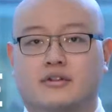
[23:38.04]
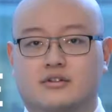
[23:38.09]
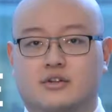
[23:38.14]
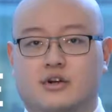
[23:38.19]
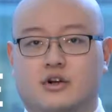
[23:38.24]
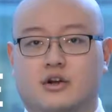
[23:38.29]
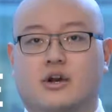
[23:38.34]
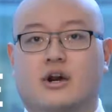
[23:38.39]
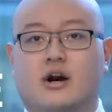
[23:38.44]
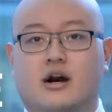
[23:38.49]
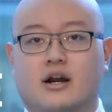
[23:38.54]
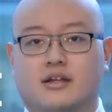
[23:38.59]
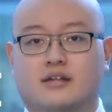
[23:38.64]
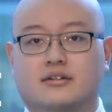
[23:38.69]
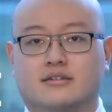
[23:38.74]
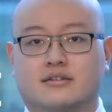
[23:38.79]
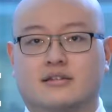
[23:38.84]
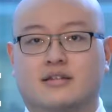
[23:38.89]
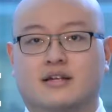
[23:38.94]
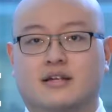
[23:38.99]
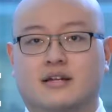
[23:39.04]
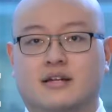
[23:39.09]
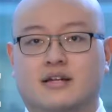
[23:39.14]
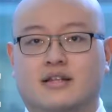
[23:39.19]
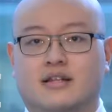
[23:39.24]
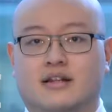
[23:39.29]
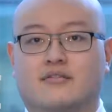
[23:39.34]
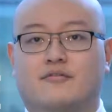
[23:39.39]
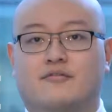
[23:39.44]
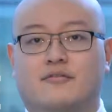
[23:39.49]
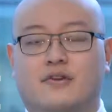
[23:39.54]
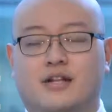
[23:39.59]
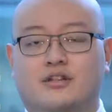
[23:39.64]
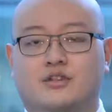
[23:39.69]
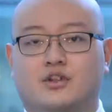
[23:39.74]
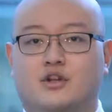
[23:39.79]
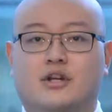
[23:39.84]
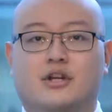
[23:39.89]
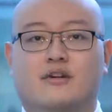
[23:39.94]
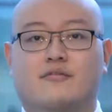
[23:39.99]
the target audience. They've
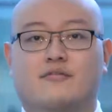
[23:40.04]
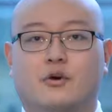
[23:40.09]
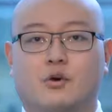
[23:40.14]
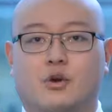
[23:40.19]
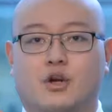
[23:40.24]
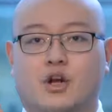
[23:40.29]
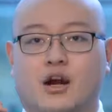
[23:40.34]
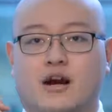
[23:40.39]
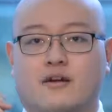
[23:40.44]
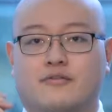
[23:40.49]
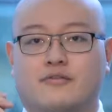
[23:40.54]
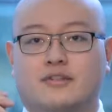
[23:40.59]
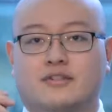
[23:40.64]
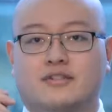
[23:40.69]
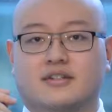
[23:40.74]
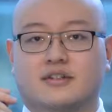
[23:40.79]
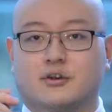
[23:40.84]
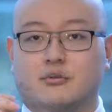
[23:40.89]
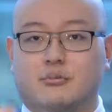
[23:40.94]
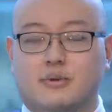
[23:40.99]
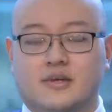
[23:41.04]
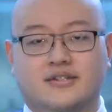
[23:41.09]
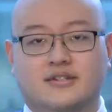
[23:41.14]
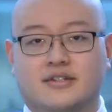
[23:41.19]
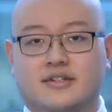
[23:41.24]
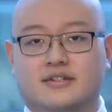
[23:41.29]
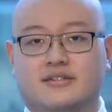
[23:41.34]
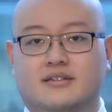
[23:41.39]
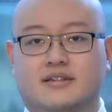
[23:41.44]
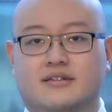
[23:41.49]
taken a vote of confidence in your business.